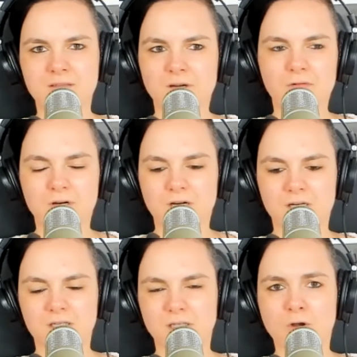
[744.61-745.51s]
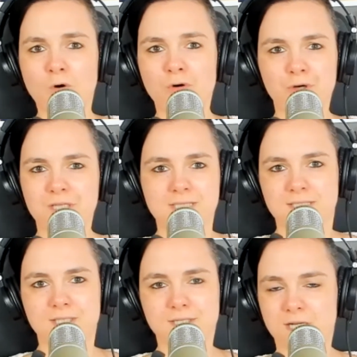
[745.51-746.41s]
of our cohort this
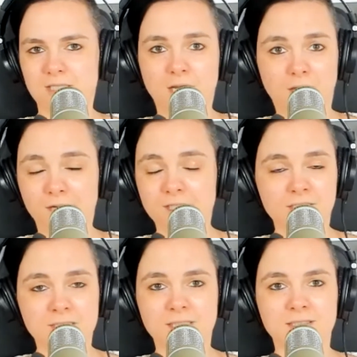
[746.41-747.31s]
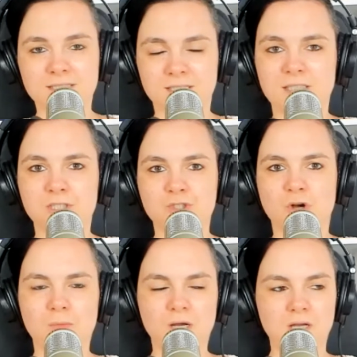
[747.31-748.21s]
year got hired in this and this and this job.